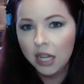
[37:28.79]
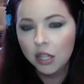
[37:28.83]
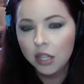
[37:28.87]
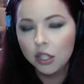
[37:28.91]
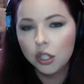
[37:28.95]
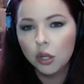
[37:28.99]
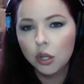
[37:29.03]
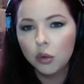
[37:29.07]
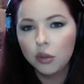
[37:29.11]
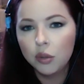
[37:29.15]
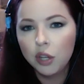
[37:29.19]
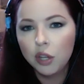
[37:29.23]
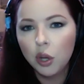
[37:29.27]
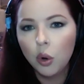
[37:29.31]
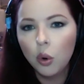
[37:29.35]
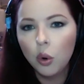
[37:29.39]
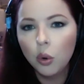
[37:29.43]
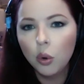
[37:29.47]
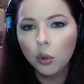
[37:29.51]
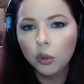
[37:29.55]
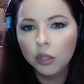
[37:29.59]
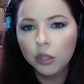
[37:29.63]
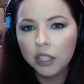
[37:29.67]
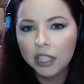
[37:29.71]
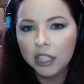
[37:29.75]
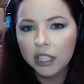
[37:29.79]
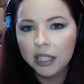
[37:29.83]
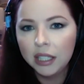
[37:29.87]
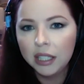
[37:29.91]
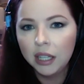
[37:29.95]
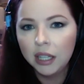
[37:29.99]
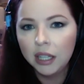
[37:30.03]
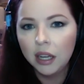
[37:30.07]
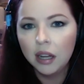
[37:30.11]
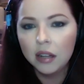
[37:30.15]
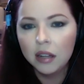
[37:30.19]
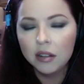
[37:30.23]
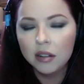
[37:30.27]
So right. the
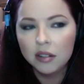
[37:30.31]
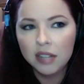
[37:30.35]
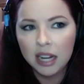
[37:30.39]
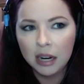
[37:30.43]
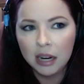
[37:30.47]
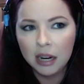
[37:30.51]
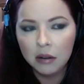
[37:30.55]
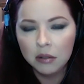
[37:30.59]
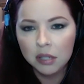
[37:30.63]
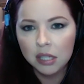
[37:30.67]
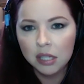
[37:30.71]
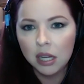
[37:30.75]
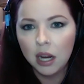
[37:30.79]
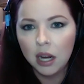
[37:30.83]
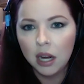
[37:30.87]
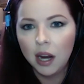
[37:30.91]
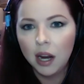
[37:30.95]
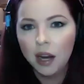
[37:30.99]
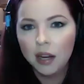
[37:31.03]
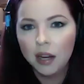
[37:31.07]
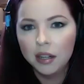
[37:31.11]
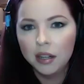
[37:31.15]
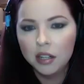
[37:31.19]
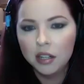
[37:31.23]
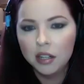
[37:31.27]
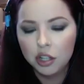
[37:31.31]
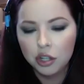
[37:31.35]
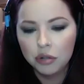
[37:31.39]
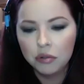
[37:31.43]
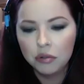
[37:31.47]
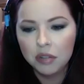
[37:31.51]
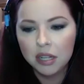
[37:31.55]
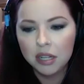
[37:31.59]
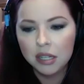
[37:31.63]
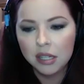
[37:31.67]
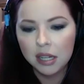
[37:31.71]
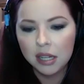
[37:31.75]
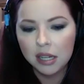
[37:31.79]
only downside to
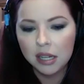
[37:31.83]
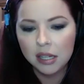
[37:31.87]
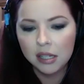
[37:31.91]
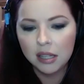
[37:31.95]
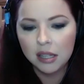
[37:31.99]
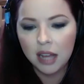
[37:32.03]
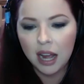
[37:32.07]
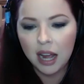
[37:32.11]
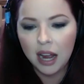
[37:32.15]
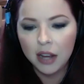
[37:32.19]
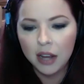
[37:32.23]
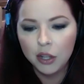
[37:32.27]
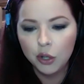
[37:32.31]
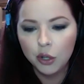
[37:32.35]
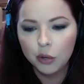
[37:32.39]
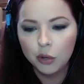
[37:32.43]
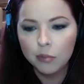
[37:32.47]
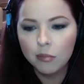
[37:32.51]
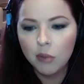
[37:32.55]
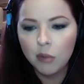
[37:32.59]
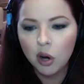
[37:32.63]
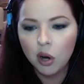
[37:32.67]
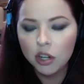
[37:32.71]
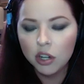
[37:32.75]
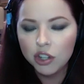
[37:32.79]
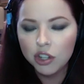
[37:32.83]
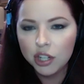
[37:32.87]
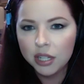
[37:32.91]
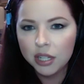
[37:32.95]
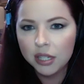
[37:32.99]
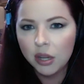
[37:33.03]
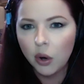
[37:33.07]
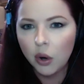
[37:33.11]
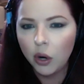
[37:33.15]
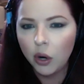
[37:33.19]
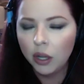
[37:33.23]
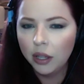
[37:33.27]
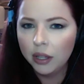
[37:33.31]
this is that your margins
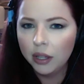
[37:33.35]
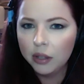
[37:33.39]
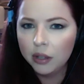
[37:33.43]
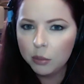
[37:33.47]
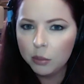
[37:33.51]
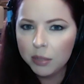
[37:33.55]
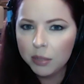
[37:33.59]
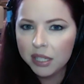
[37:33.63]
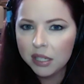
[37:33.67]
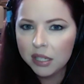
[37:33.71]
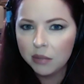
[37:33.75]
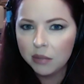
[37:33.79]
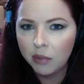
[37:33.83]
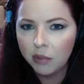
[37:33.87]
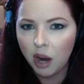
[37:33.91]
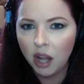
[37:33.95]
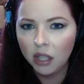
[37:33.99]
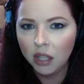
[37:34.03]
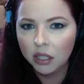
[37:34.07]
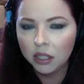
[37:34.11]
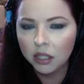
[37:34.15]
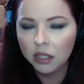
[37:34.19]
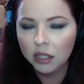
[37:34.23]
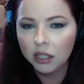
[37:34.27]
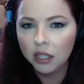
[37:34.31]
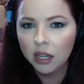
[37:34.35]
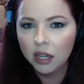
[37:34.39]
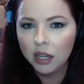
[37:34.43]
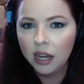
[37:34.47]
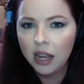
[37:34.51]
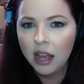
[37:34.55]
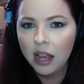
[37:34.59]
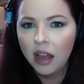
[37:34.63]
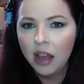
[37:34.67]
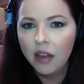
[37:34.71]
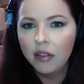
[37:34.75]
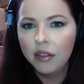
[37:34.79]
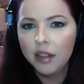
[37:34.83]
are a little bit smaller
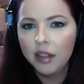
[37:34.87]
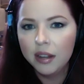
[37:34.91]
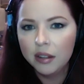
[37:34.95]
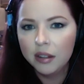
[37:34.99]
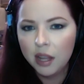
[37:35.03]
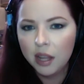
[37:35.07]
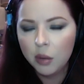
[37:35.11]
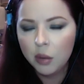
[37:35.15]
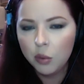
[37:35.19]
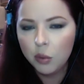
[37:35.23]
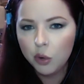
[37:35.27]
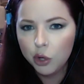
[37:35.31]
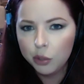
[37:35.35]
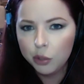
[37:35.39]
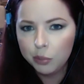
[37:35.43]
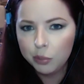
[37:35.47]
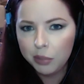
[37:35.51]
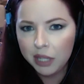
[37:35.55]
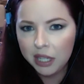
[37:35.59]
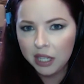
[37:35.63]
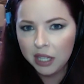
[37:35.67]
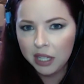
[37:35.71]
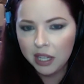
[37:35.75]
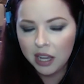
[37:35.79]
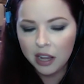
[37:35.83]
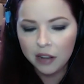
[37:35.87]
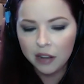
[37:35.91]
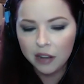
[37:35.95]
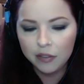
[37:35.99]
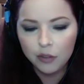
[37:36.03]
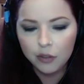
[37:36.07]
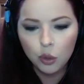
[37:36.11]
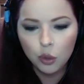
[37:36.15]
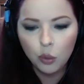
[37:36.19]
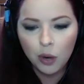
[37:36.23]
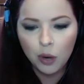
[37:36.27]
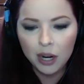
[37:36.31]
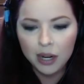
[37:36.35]
than they would be if
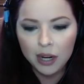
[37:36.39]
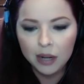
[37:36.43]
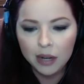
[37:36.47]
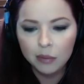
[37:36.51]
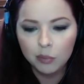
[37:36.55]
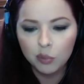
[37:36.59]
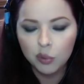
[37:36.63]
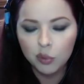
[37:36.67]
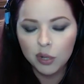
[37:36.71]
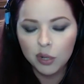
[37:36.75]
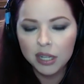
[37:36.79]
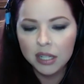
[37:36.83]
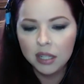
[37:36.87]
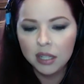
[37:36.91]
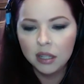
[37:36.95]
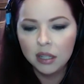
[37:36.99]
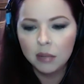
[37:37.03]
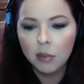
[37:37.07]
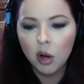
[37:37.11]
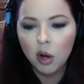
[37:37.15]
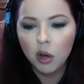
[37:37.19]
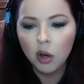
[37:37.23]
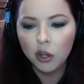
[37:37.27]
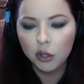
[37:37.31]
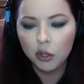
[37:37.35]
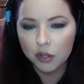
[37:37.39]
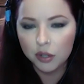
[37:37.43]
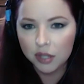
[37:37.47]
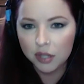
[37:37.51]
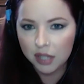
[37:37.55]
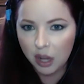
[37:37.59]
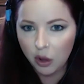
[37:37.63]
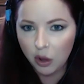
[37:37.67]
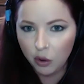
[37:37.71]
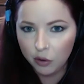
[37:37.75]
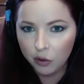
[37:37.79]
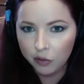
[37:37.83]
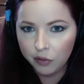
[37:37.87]
you went and printed them all
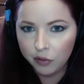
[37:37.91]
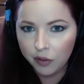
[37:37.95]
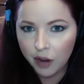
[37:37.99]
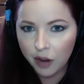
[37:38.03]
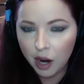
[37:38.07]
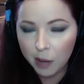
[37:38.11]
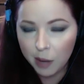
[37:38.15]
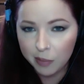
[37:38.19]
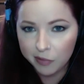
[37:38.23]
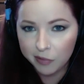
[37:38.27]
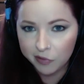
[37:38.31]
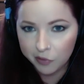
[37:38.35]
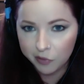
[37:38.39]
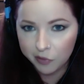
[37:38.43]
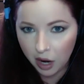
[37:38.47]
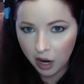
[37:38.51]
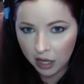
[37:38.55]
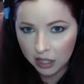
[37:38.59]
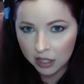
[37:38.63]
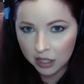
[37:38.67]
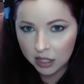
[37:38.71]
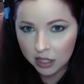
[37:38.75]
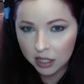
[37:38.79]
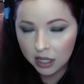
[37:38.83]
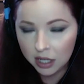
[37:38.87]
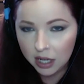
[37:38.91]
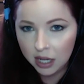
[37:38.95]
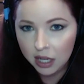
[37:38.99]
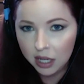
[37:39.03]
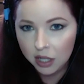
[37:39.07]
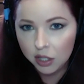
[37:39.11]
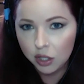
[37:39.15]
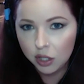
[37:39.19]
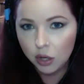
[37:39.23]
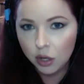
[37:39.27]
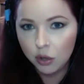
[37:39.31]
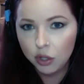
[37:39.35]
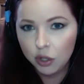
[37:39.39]
yourself up front.
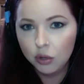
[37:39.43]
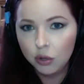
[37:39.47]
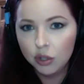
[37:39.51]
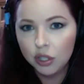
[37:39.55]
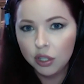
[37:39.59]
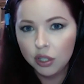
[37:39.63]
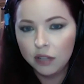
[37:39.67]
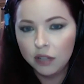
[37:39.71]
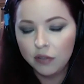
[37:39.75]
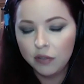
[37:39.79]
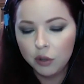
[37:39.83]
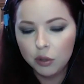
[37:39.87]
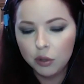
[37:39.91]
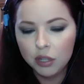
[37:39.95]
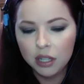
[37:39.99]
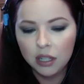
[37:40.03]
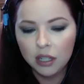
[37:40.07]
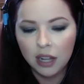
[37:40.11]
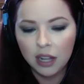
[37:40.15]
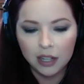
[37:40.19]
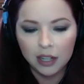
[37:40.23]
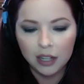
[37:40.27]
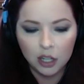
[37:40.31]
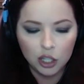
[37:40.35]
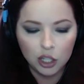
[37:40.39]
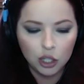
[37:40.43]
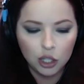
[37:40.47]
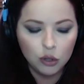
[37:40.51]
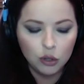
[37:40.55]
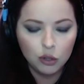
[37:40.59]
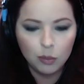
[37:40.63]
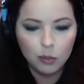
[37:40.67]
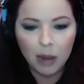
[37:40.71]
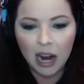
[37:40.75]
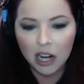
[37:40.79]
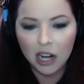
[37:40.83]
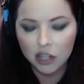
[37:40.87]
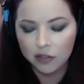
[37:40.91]
So usually if you did like a
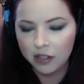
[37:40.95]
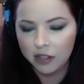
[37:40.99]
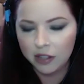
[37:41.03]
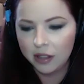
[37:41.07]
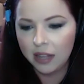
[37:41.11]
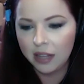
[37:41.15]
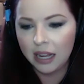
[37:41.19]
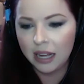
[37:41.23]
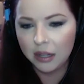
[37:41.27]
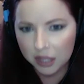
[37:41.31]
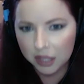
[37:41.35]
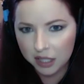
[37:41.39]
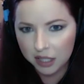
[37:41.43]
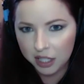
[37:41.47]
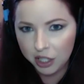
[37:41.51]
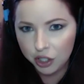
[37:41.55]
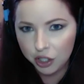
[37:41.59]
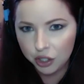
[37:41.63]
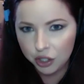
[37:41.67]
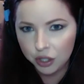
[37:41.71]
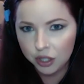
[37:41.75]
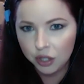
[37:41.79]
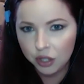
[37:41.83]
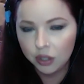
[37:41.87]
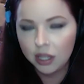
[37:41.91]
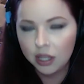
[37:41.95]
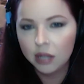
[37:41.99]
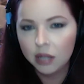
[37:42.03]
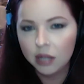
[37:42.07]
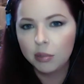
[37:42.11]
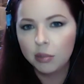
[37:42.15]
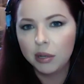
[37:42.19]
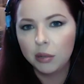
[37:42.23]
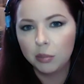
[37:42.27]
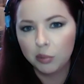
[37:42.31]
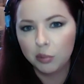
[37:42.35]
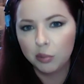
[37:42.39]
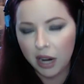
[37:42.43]
huge batch of a thousand t-shirts, you'll get a
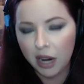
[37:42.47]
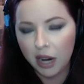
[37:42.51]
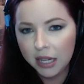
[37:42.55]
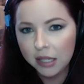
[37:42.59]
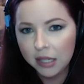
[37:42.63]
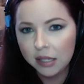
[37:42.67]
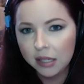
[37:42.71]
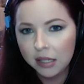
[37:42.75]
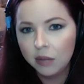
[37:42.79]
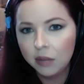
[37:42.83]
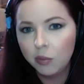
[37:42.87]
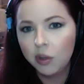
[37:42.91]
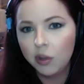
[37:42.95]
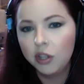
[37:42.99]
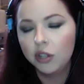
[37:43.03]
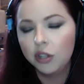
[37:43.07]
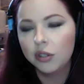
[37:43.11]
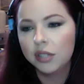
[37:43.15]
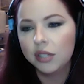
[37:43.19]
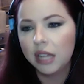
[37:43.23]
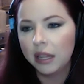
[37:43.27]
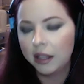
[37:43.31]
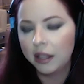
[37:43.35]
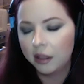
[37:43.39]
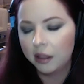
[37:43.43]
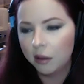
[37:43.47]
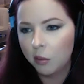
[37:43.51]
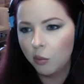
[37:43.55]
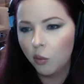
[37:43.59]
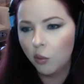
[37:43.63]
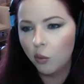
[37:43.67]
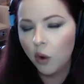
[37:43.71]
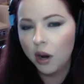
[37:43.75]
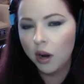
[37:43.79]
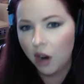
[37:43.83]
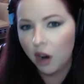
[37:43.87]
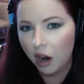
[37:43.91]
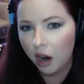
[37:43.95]
better price than when you're selling them
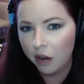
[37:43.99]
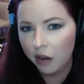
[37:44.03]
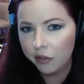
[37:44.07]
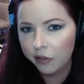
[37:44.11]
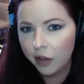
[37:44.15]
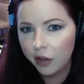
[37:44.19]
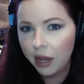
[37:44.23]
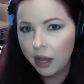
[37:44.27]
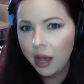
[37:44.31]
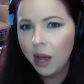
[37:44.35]
one off.